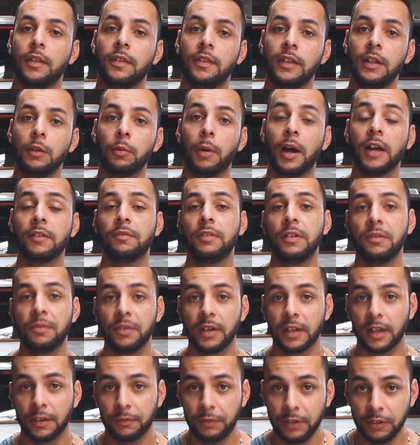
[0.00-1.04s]
the white
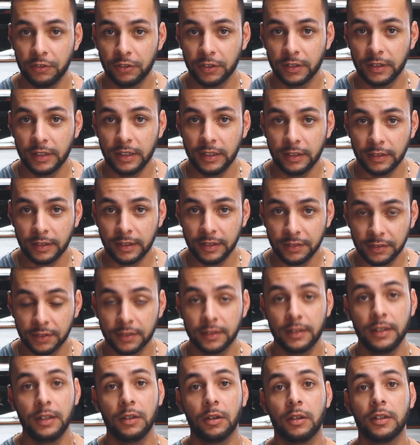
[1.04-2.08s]
VVL I featured
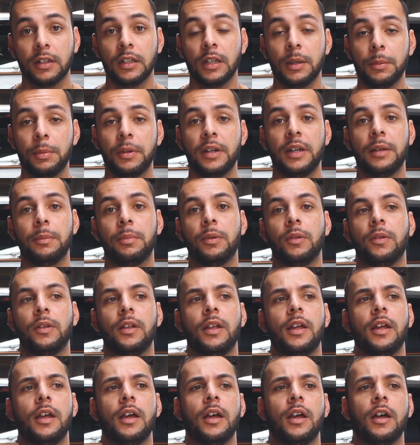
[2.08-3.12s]
recently on Liberebil
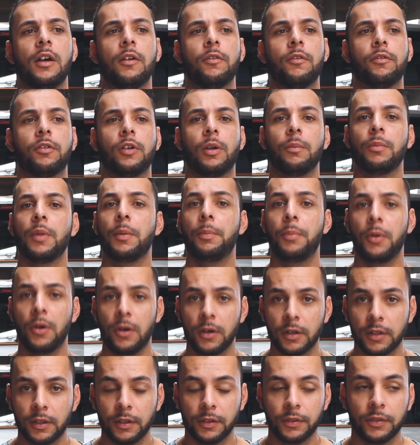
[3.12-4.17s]
from the
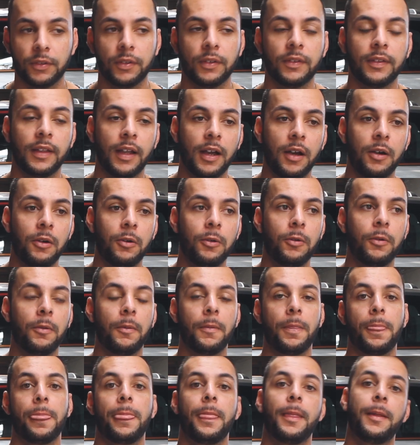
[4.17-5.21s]
Parkers. Now,
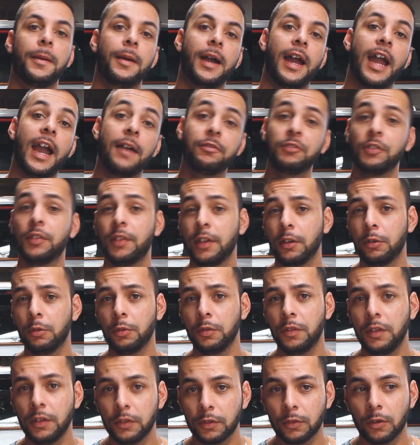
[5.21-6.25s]
I have to say,
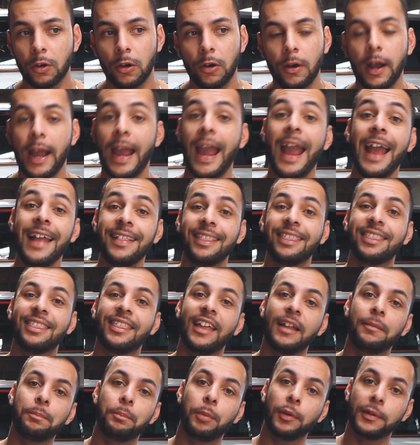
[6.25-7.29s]
Husni's car at
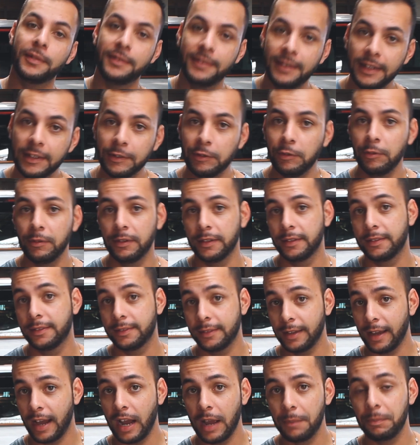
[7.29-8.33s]
that particular
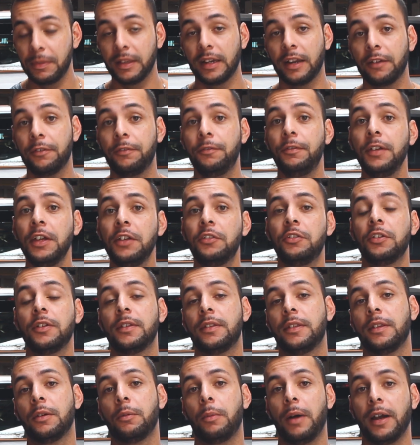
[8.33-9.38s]
time that I featured
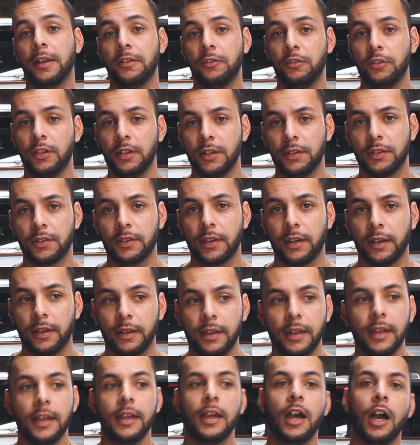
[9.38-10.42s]
the white GXI,
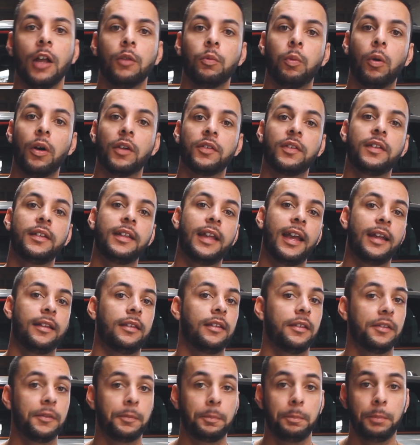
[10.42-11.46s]
it wasn't at
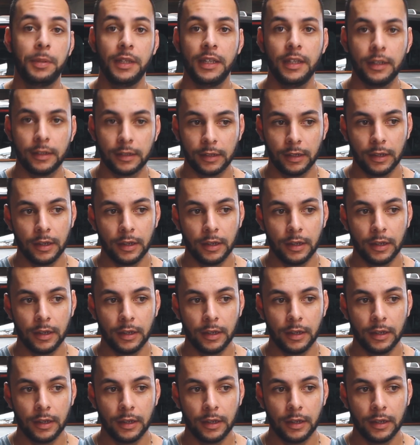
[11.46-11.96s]
its peak.